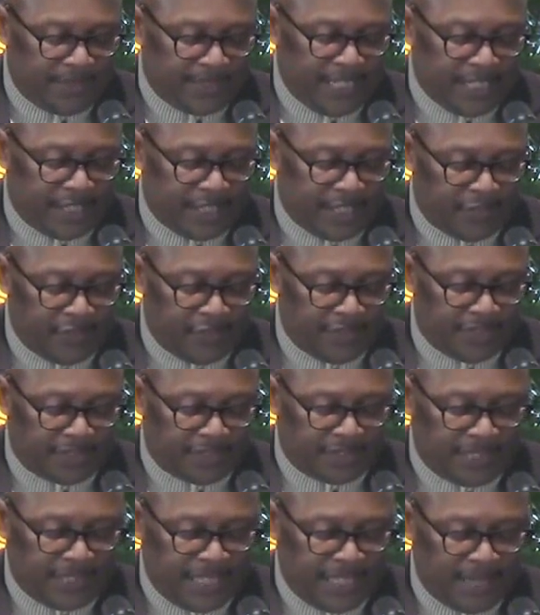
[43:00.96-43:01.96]
thank you for this
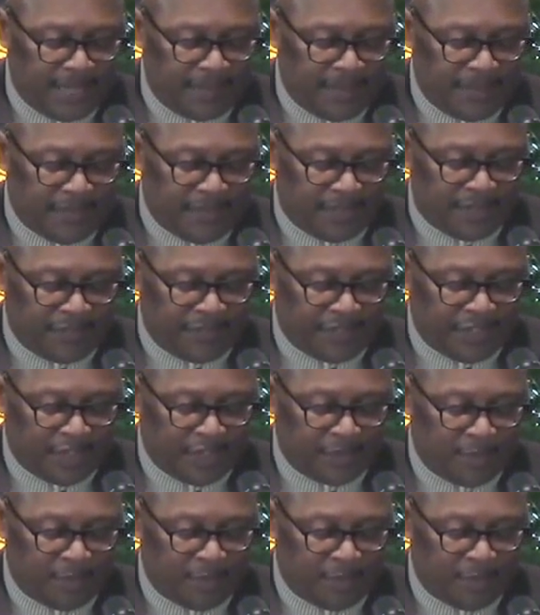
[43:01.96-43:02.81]
time, Heavenly Father,